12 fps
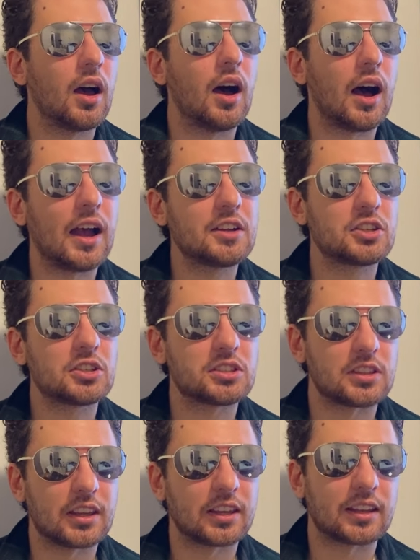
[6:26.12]
I just
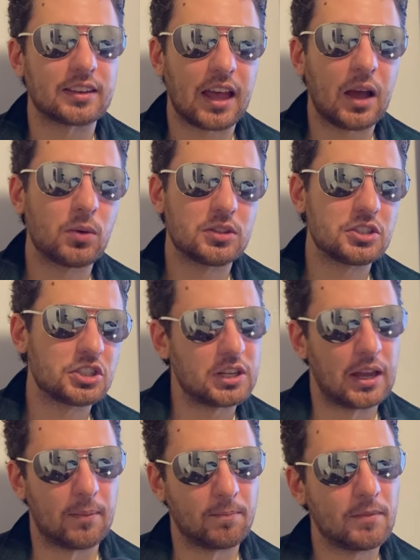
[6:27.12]
think now with the
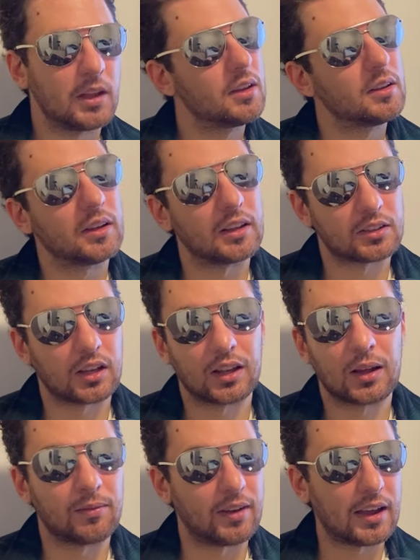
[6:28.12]
GM, it's going to
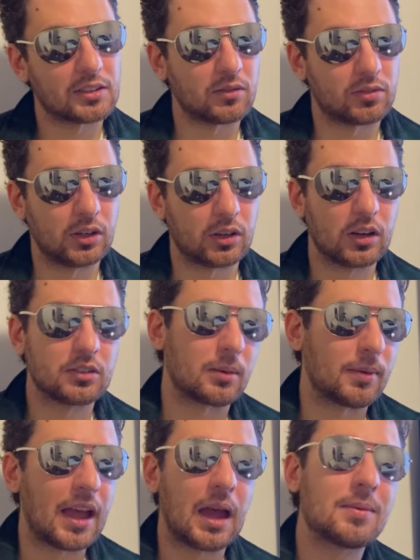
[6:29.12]
come fast and furious. I'm
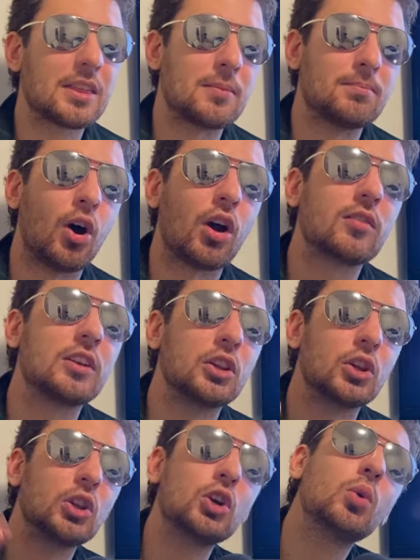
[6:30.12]
happy that Marvin
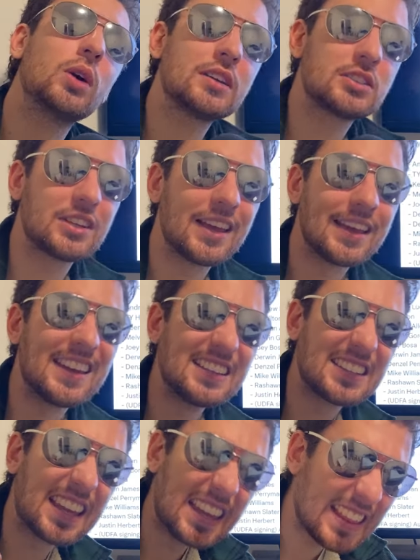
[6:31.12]
Lewis
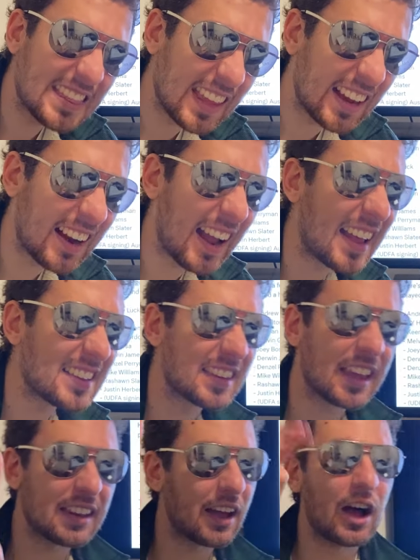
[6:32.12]
is in there as
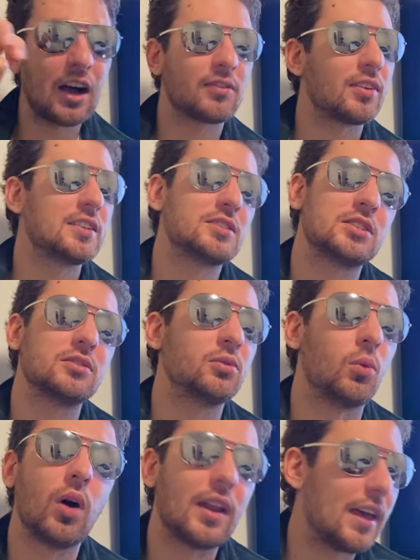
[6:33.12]
an offensive
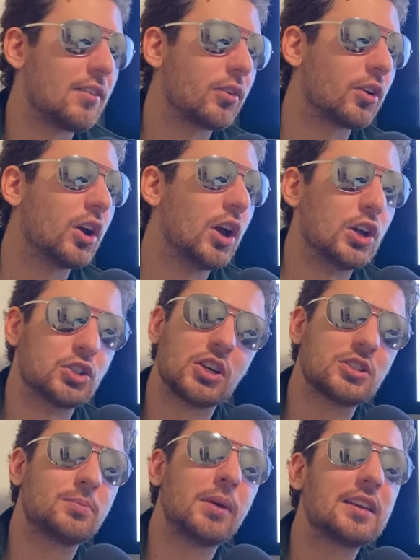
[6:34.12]
whatever,
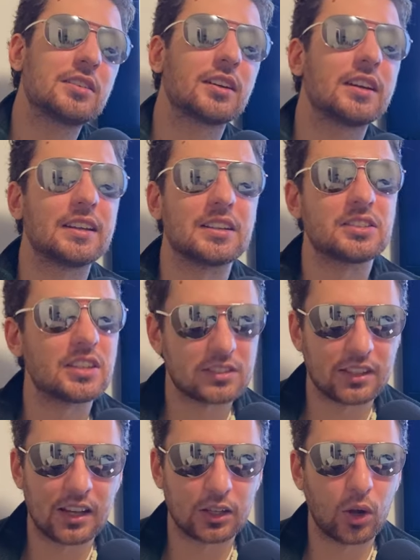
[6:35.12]
just basically an
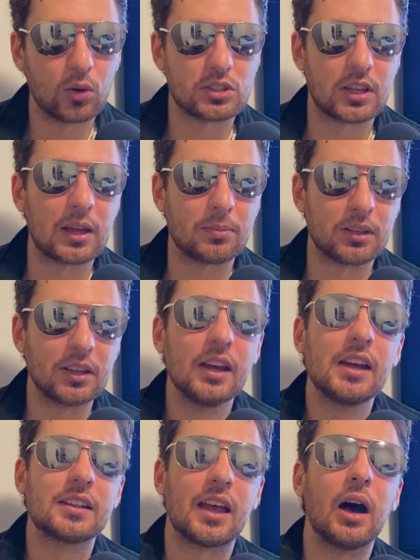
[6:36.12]
assistant head coach to AP
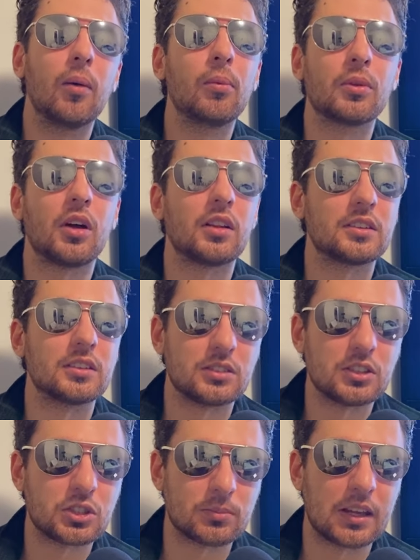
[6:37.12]
to help him with all the
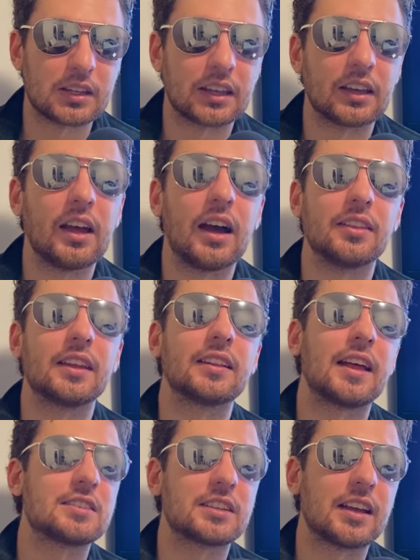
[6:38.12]
decision making. I think
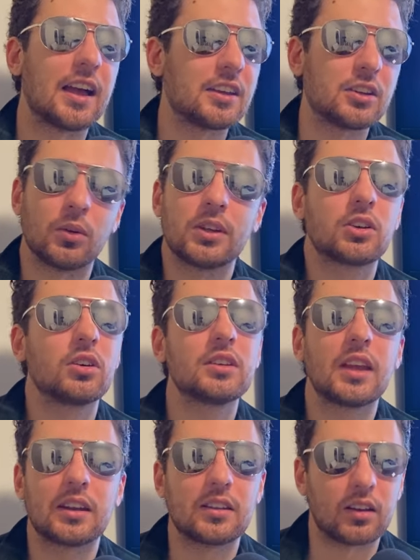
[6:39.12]
that's a guy, you know, he couldn't
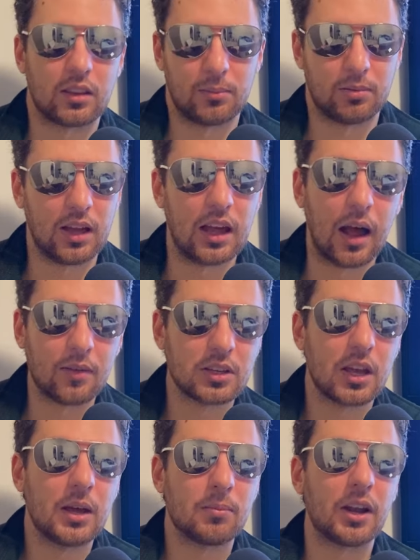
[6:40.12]
get it done in the playoffs,
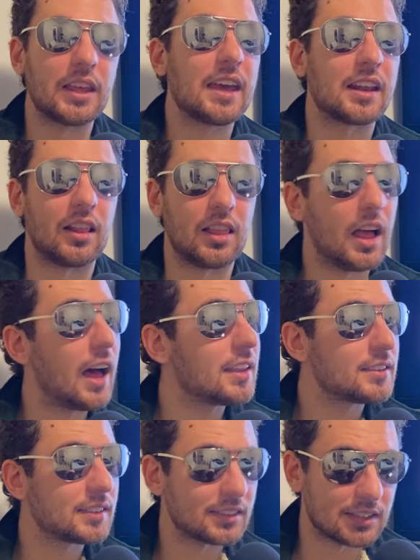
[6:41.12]
but he had a lot
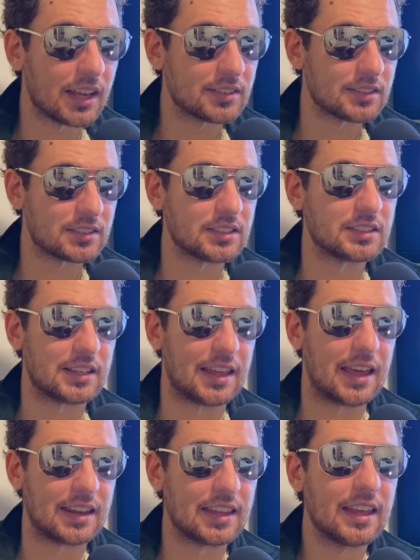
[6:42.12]
of success in
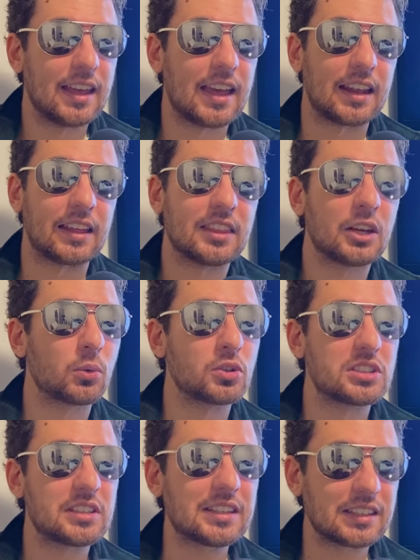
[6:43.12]
Cincinnati. And I think we're
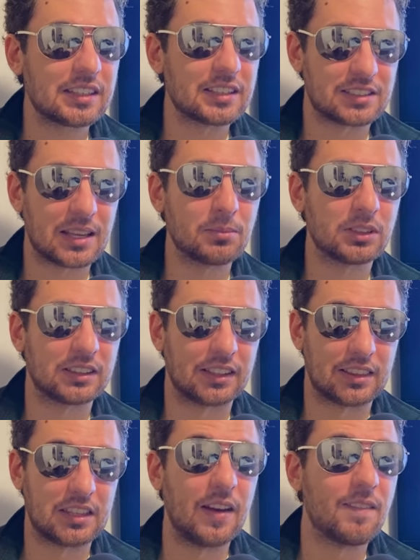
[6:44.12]
sneaky assembling like
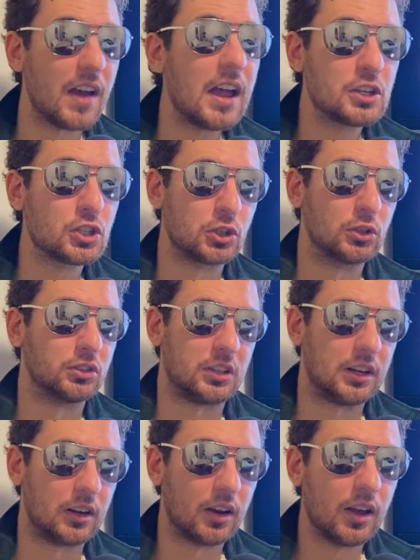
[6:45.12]
the Avengers
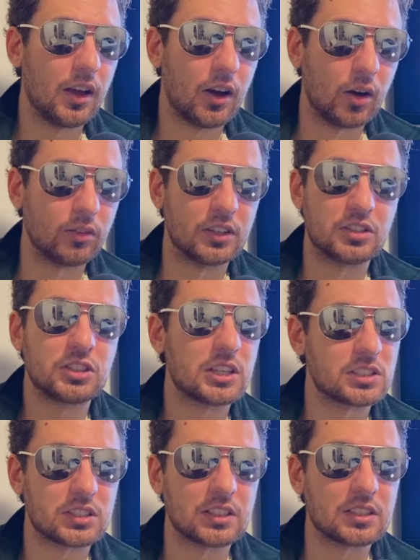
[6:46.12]
here of
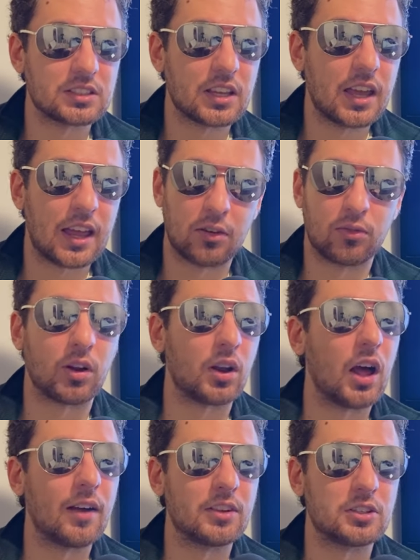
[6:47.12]
assistants and front
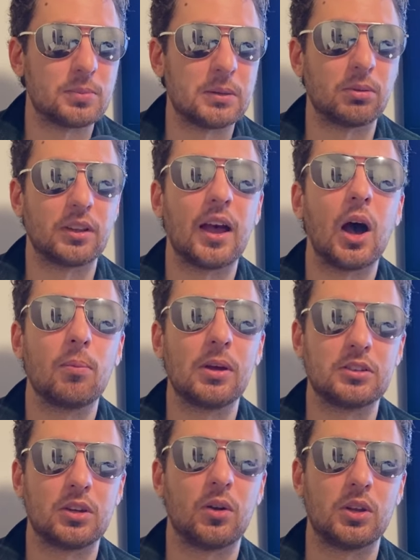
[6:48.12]
office people to help
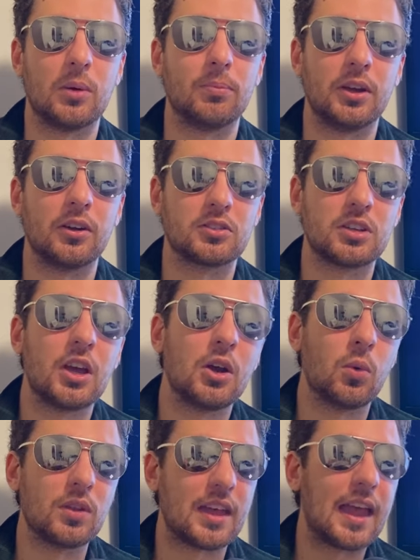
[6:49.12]
Antonio Pierce
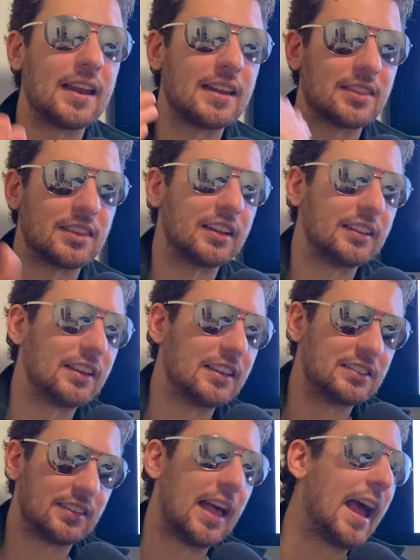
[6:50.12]
with anything that
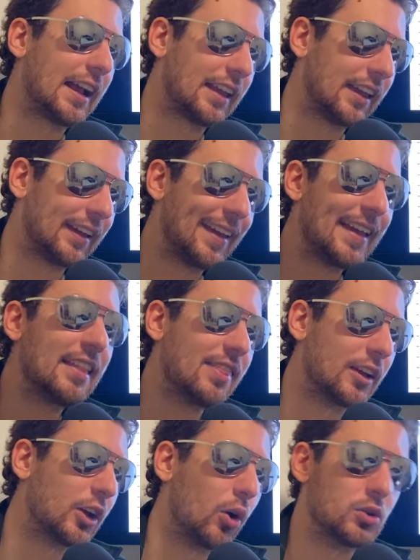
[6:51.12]
he's lacking in
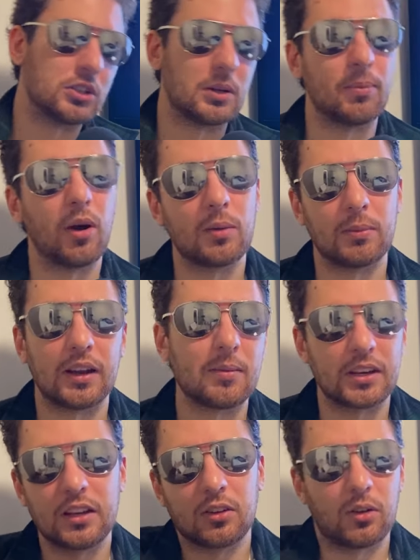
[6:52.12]
the coaching department. I
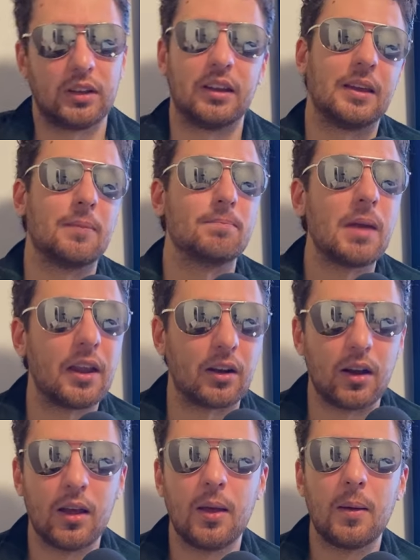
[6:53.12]
mean, he's only going to get
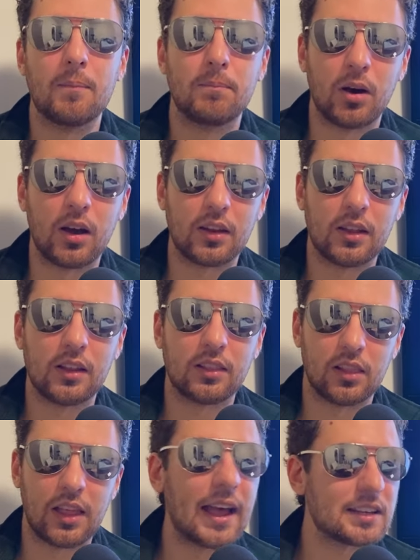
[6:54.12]
better. But the
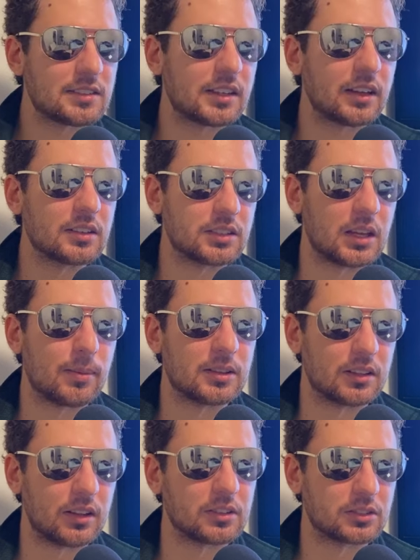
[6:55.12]
last thing I'll say about
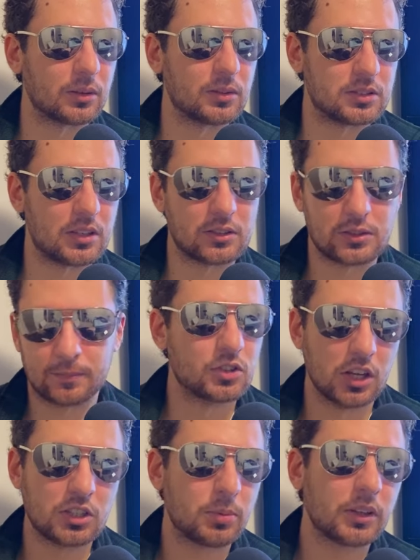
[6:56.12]
Telesco is this.
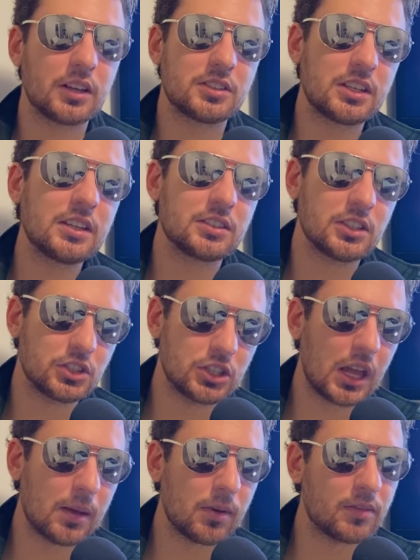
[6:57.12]
Just because he's the
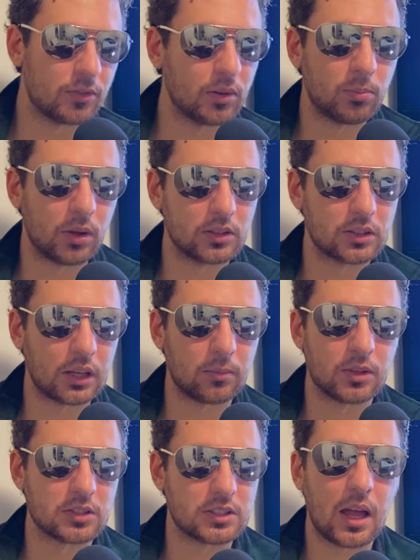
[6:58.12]
GM of the football team
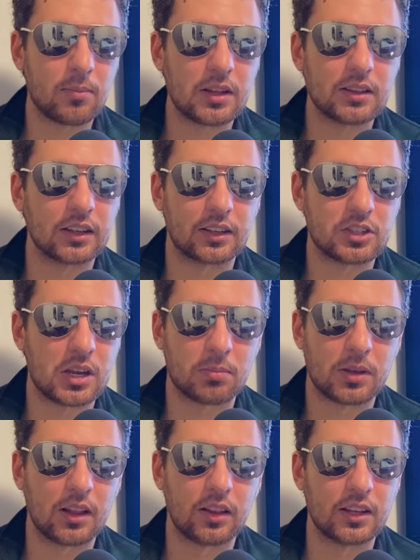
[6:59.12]
does not mean that Champ
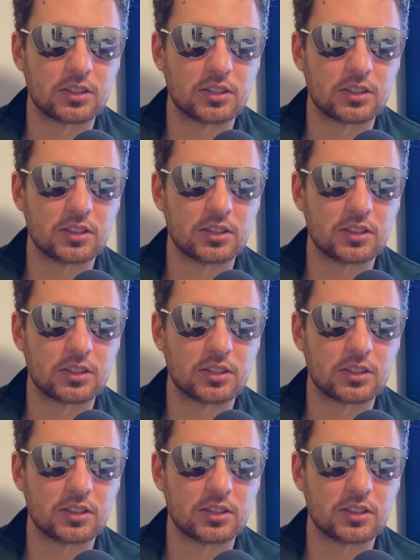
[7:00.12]
Kelly is